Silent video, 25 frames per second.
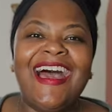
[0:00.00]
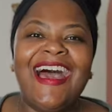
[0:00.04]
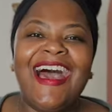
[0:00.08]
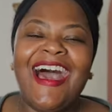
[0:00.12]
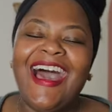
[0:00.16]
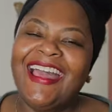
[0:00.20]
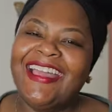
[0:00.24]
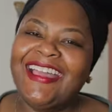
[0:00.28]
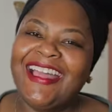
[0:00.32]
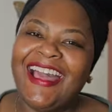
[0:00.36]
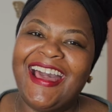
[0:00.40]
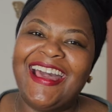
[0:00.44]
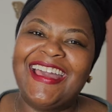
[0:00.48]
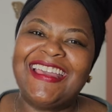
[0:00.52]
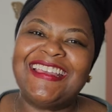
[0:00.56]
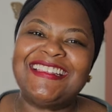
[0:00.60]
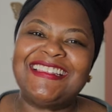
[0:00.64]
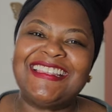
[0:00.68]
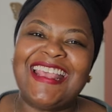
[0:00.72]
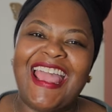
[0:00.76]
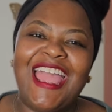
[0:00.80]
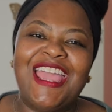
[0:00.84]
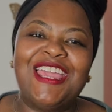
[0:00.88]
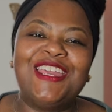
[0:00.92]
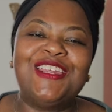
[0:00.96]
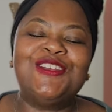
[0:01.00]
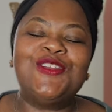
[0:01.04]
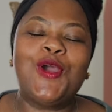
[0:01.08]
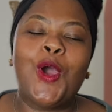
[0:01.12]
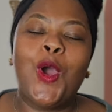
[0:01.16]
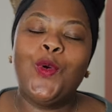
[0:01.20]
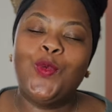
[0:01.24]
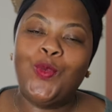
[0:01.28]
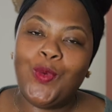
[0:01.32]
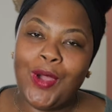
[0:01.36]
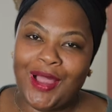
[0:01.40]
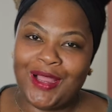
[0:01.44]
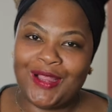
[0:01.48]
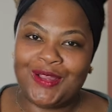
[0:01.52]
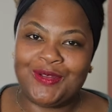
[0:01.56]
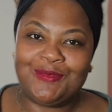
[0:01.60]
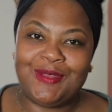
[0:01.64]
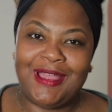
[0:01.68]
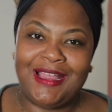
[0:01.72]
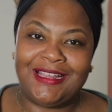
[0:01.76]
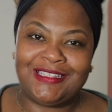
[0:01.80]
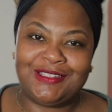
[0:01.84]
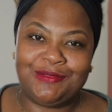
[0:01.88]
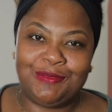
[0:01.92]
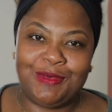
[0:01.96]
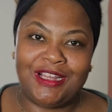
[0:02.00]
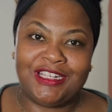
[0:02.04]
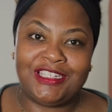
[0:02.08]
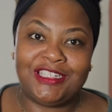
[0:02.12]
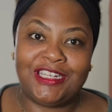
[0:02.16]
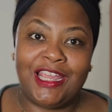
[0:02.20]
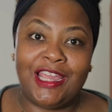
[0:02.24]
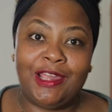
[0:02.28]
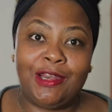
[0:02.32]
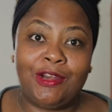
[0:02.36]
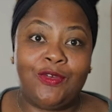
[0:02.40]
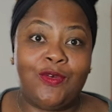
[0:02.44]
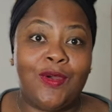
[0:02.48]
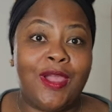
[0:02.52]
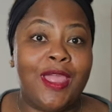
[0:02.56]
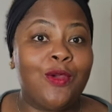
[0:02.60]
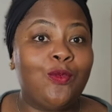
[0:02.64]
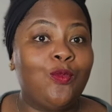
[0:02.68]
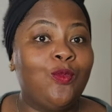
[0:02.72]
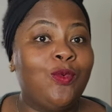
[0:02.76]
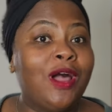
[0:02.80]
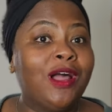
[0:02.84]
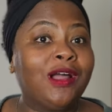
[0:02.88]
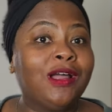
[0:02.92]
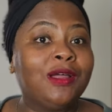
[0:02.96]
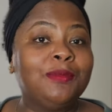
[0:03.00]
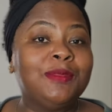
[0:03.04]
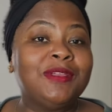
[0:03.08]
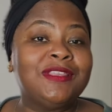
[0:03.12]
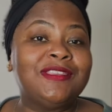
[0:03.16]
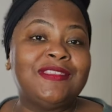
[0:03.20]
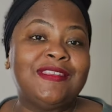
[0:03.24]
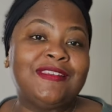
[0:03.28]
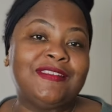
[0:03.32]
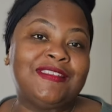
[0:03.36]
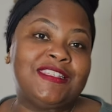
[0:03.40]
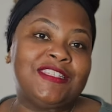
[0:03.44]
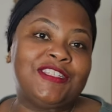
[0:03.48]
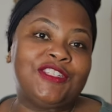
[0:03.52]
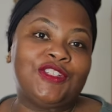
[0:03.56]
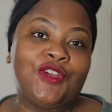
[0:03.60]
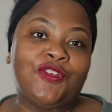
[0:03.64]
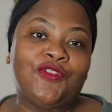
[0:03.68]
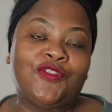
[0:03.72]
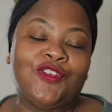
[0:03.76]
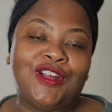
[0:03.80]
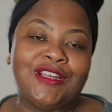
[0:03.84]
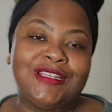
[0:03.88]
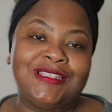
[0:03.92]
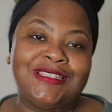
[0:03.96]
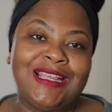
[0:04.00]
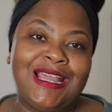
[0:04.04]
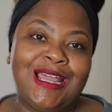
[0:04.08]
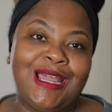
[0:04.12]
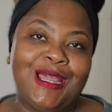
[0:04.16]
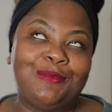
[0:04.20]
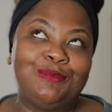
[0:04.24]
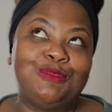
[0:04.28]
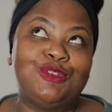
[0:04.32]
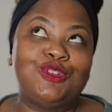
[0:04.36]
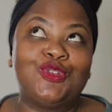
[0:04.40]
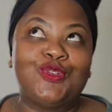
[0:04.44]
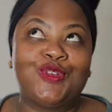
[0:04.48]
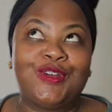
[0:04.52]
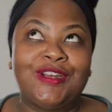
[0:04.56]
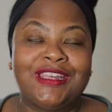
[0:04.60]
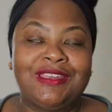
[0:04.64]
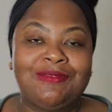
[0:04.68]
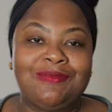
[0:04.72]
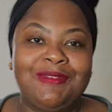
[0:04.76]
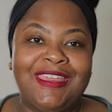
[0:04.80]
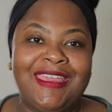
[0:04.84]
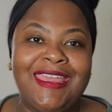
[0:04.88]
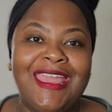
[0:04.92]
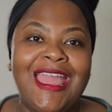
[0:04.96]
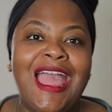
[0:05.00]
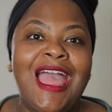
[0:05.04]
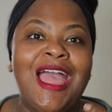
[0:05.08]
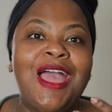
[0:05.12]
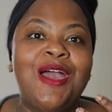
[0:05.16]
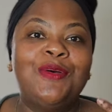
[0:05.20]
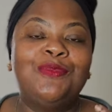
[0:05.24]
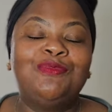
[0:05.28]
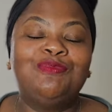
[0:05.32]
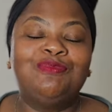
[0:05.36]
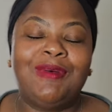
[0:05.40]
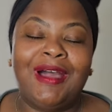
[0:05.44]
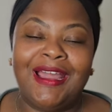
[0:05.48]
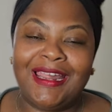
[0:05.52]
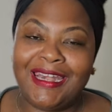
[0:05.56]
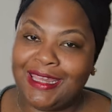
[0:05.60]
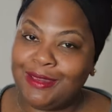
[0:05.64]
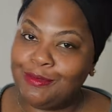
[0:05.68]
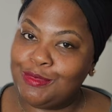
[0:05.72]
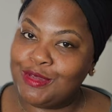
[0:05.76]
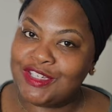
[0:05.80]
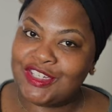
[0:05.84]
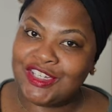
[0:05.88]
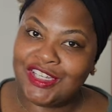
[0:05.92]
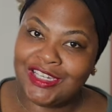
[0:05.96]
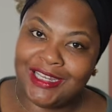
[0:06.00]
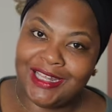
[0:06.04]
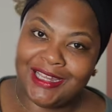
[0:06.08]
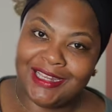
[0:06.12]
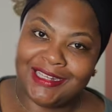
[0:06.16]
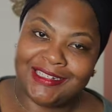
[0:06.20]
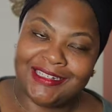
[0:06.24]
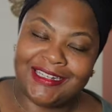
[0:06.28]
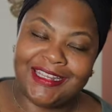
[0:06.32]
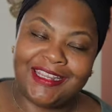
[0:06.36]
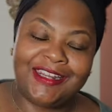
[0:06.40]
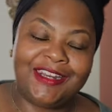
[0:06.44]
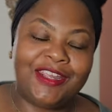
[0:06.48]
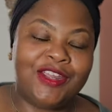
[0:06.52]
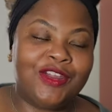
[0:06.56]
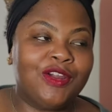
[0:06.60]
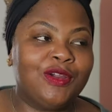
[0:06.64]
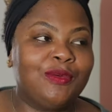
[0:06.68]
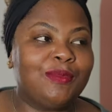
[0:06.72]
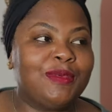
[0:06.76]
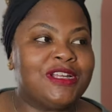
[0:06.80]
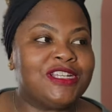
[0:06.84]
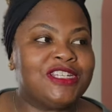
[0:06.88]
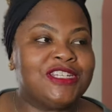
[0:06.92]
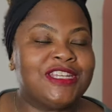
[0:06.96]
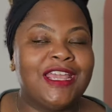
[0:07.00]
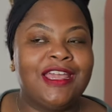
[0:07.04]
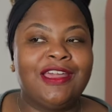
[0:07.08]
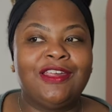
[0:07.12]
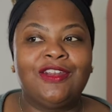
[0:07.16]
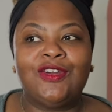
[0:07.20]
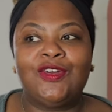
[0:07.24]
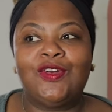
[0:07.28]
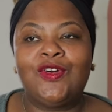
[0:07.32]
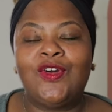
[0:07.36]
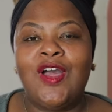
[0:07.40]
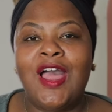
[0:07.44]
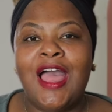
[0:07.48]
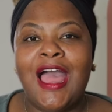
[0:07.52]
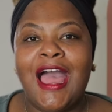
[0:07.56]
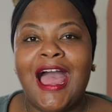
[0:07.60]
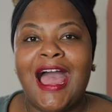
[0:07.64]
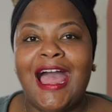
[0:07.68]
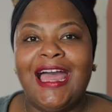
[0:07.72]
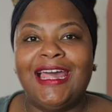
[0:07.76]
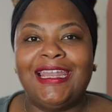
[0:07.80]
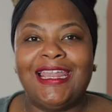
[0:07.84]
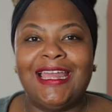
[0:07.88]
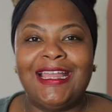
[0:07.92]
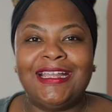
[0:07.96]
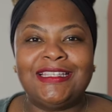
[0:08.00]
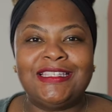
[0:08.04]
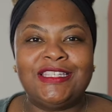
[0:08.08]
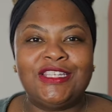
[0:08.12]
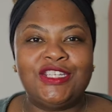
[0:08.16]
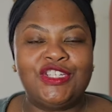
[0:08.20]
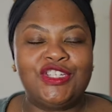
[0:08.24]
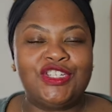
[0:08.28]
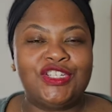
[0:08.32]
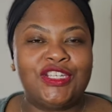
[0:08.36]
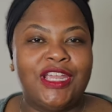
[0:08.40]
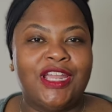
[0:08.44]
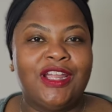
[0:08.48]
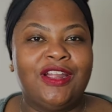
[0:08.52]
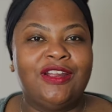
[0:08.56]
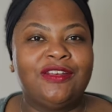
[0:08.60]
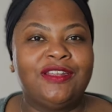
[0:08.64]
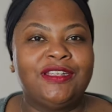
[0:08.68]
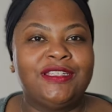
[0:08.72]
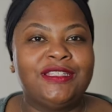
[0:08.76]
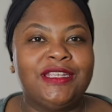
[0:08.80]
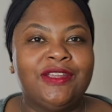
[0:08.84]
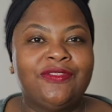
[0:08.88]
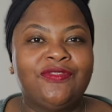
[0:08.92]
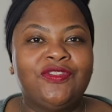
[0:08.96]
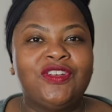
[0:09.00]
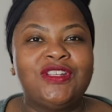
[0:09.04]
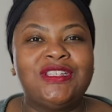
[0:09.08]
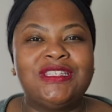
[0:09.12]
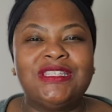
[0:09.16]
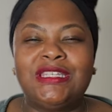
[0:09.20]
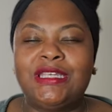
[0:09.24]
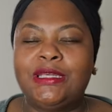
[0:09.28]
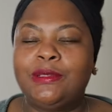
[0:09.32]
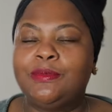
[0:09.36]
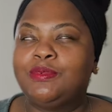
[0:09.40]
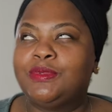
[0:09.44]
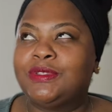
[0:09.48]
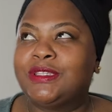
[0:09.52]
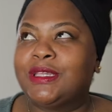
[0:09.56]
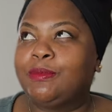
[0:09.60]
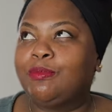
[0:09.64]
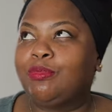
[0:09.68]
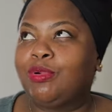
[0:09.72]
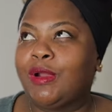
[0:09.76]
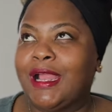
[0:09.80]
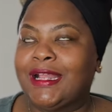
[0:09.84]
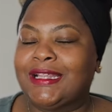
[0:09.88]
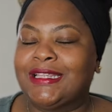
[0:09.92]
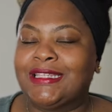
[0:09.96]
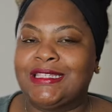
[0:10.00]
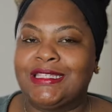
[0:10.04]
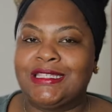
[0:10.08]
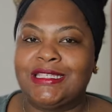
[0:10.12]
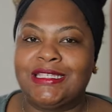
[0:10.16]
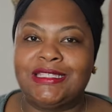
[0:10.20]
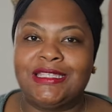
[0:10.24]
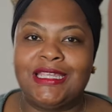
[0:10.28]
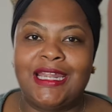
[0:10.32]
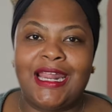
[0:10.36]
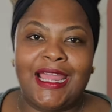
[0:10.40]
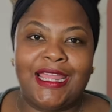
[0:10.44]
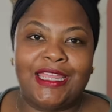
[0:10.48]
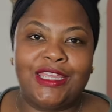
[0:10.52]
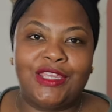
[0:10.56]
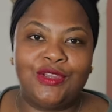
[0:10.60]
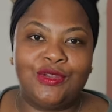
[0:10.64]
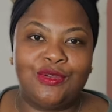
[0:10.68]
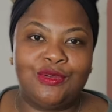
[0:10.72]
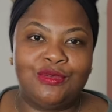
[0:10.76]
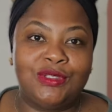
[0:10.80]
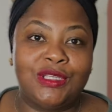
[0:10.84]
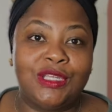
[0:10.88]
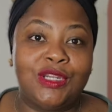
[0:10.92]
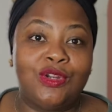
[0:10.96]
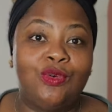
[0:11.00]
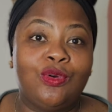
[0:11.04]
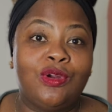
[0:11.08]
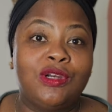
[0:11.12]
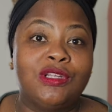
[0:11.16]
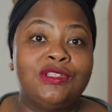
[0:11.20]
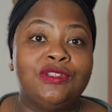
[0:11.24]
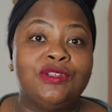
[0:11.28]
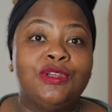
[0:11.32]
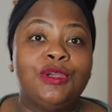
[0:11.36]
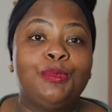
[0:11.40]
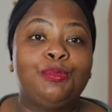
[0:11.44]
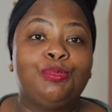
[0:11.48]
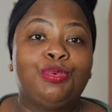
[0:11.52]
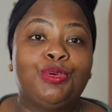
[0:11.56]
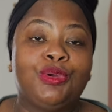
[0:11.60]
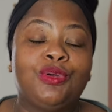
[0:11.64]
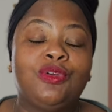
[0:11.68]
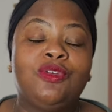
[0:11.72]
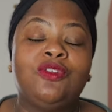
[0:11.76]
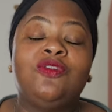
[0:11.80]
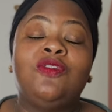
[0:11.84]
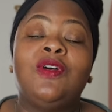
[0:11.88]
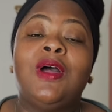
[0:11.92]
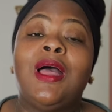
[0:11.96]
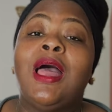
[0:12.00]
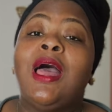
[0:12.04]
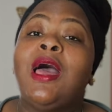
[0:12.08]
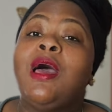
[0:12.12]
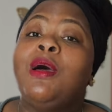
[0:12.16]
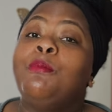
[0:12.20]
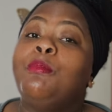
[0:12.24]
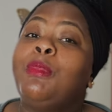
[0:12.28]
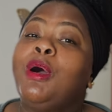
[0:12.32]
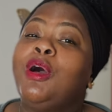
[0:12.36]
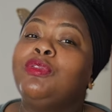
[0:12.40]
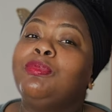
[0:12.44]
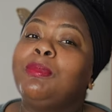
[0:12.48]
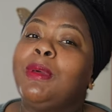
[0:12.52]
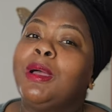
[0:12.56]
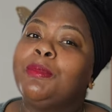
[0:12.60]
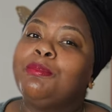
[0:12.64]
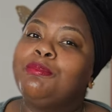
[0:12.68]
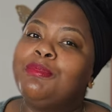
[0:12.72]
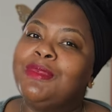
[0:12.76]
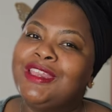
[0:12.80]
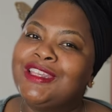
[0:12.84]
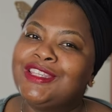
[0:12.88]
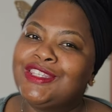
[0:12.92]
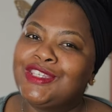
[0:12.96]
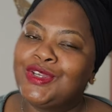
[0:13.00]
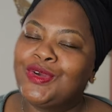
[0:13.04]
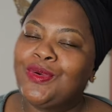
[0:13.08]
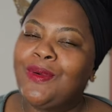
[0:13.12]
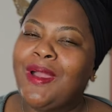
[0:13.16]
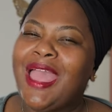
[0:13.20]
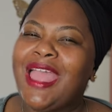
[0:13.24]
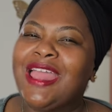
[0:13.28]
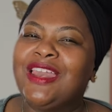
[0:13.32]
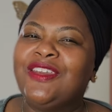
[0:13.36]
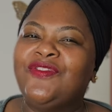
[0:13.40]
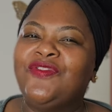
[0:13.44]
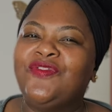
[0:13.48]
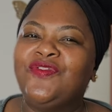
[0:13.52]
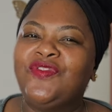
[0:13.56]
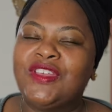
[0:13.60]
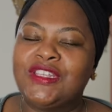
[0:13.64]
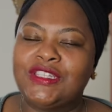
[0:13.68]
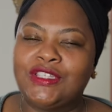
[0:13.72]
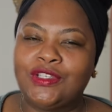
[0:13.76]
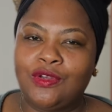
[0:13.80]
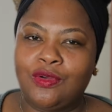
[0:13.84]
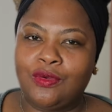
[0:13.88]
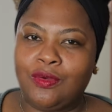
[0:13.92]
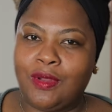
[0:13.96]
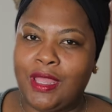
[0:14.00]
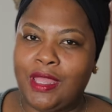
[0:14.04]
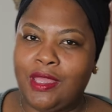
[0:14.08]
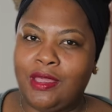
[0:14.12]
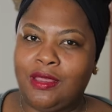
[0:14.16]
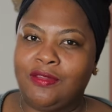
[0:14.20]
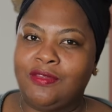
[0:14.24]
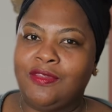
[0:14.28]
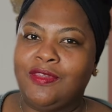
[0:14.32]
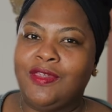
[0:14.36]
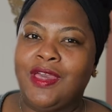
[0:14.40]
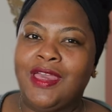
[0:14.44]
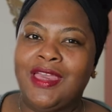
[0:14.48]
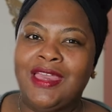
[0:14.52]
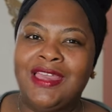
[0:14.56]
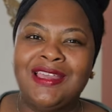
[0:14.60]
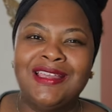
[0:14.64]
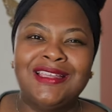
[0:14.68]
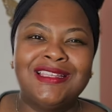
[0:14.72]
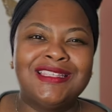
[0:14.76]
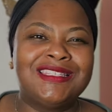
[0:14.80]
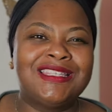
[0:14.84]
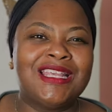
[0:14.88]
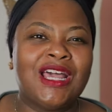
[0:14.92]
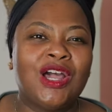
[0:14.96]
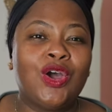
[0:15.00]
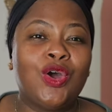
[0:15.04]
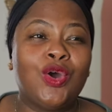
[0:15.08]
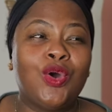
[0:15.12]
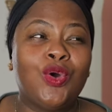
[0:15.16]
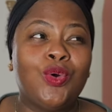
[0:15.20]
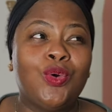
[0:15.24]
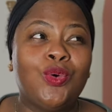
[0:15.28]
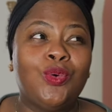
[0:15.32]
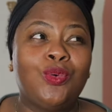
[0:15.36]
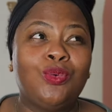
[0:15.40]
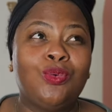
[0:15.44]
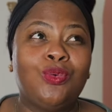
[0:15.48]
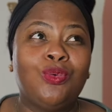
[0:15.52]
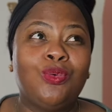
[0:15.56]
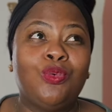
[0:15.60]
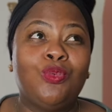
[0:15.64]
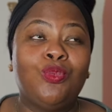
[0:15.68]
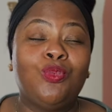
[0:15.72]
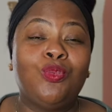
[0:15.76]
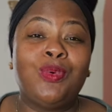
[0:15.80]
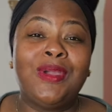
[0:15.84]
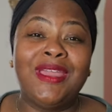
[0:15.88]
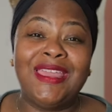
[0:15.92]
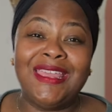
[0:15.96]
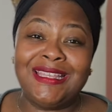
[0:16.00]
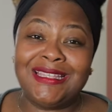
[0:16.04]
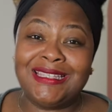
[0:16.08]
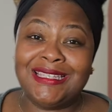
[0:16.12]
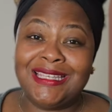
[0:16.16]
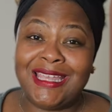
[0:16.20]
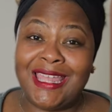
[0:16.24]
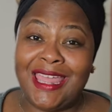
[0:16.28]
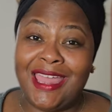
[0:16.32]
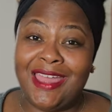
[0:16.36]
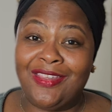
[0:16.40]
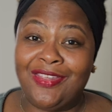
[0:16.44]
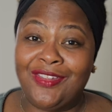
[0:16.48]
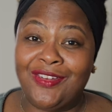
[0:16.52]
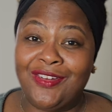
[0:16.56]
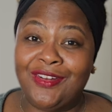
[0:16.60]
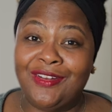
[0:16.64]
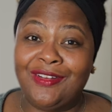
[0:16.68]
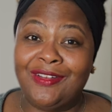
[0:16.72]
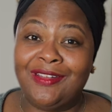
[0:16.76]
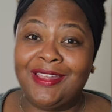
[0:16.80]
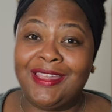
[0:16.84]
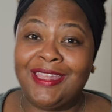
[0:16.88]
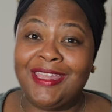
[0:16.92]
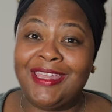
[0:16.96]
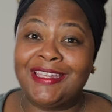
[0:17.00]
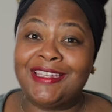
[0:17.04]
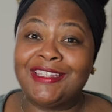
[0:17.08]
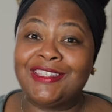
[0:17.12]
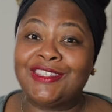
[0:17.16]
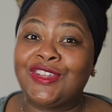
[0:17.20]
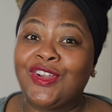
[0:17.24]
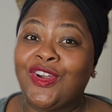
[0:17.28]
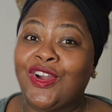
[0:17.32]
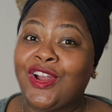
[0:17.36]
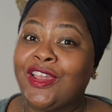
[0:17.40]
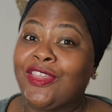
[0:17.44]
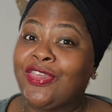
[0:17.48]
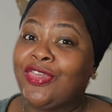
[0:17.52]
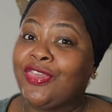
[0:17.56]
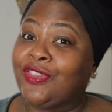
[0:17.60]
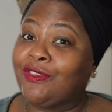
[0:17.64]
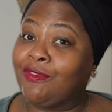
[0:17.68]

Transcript: Hi guys, and welcome back to my channel, and welcome if this is your first time joining me. My name is Yolanda, and here on my channel I like to share the different tips and practices that I use in order to improve both my mental and physical health, so we together can start